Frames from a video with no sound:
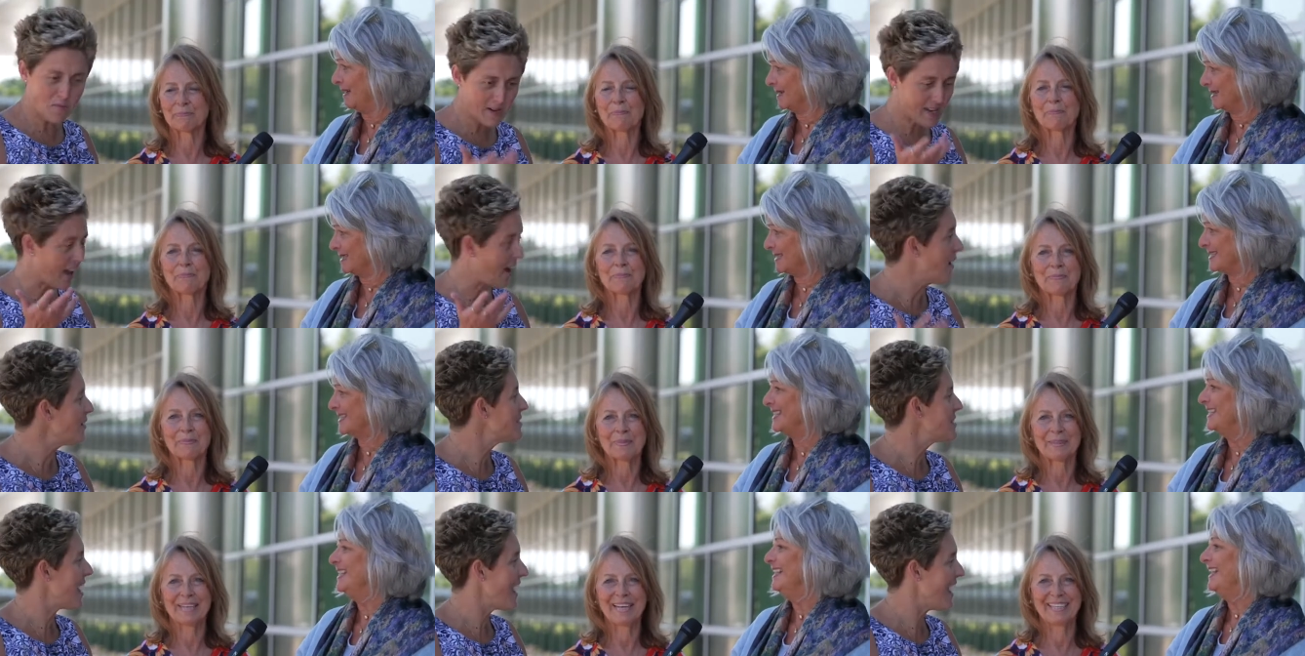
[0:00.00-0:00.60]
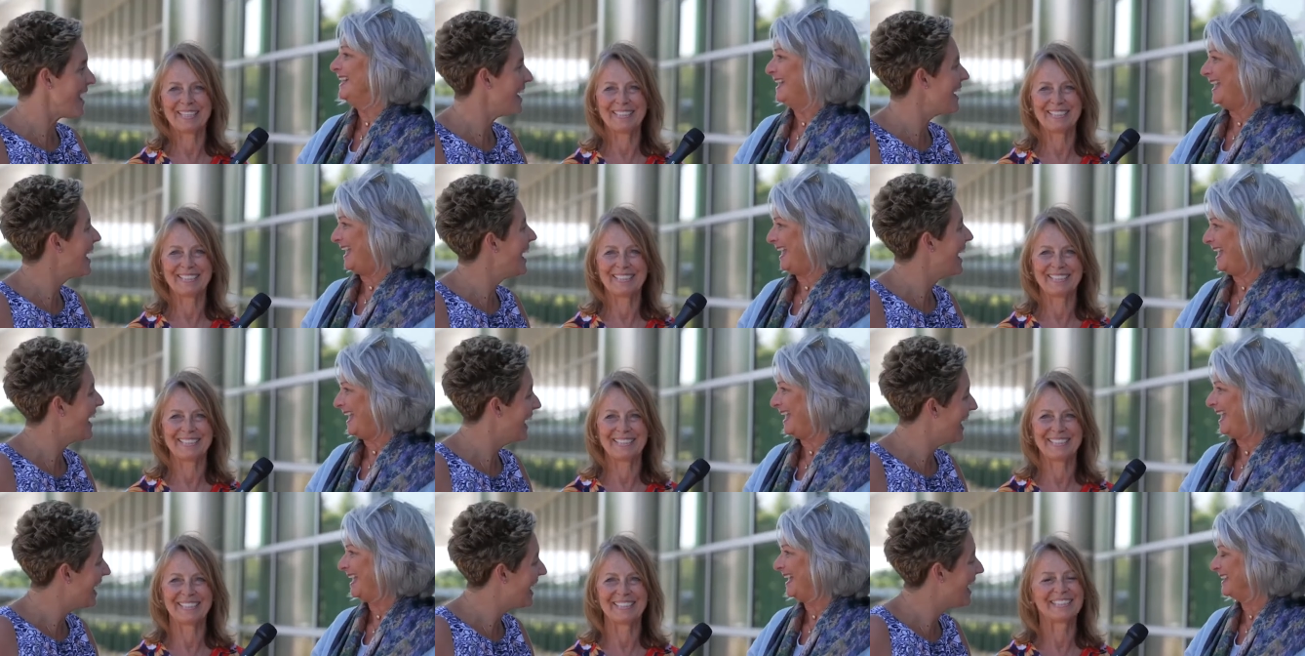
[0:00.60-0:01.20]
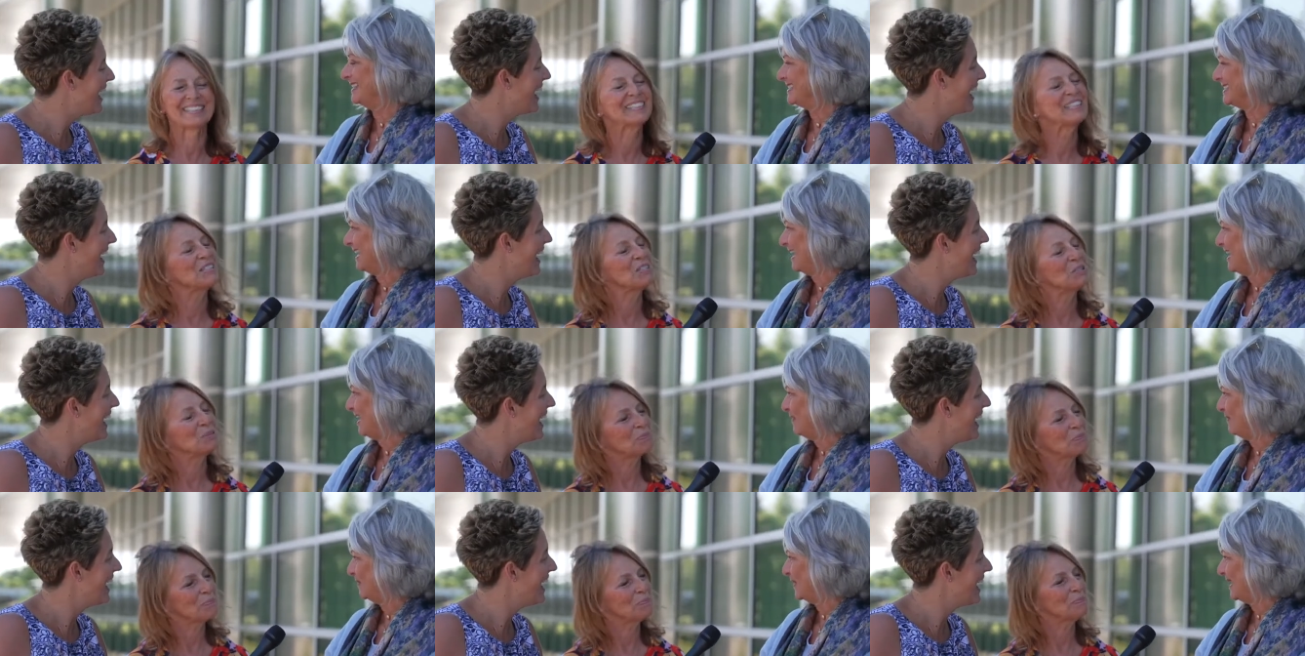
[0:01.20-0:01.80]
Speaker 1: There we go, yeah. And
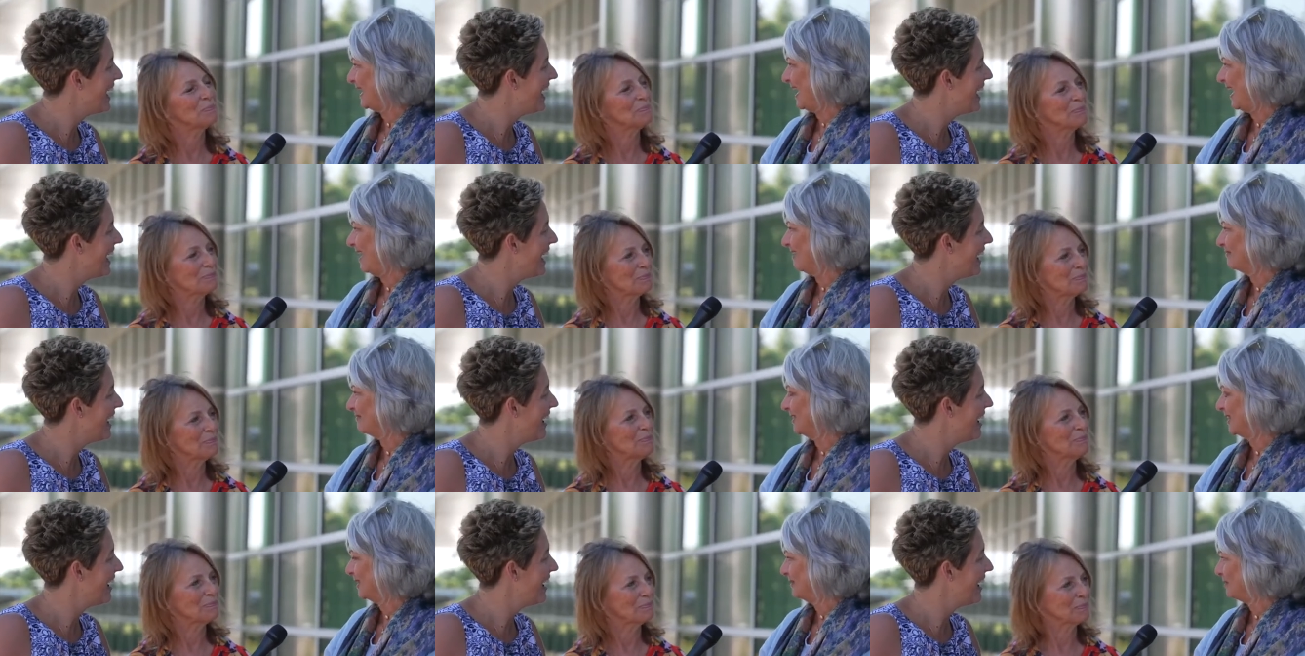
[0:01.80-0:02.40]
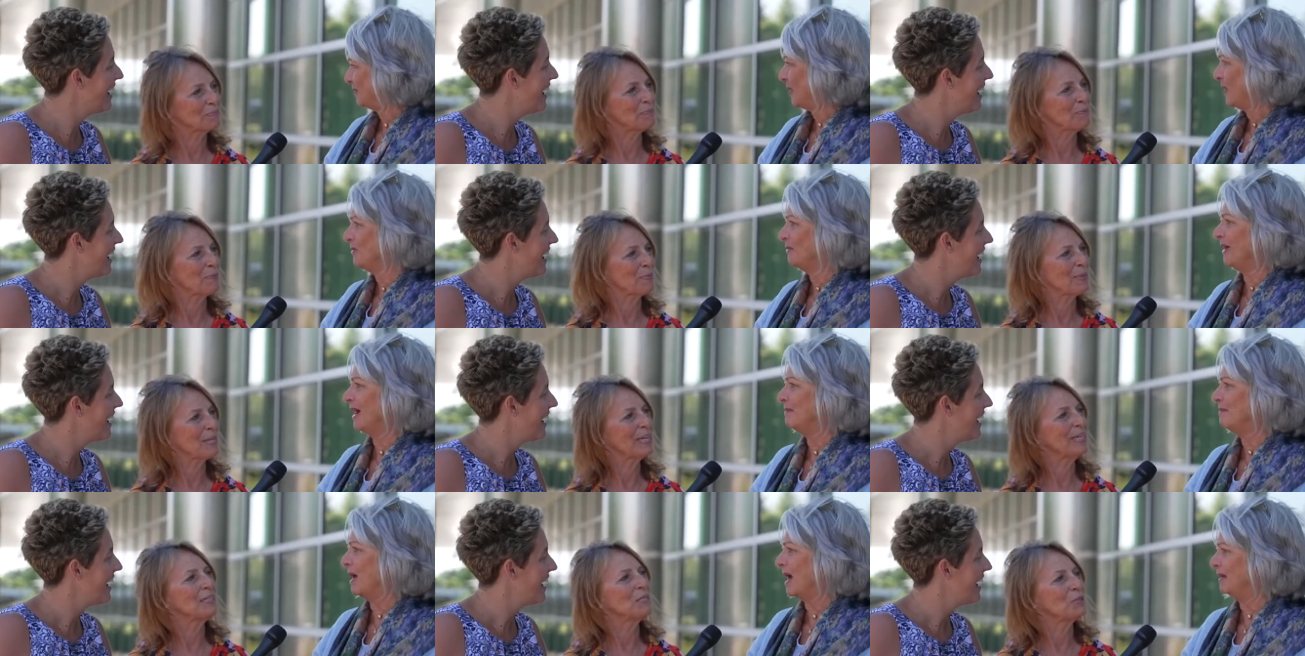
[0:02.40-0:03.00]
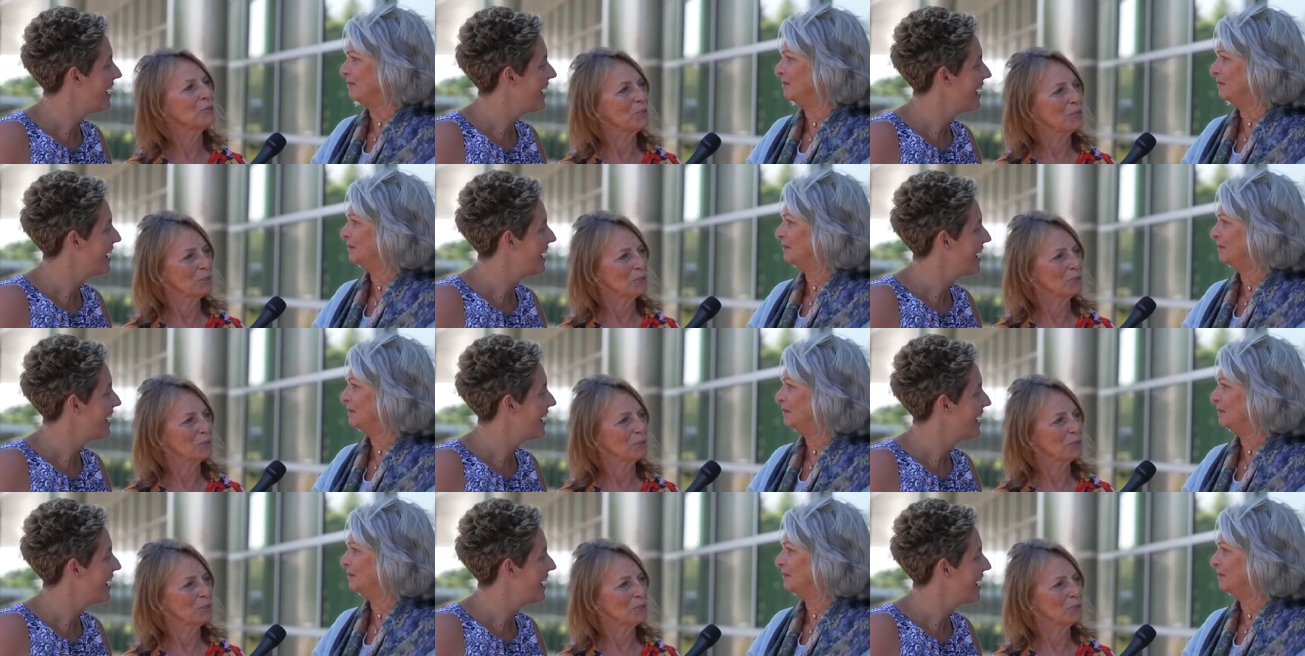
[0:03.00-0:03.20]
uh, we have a program on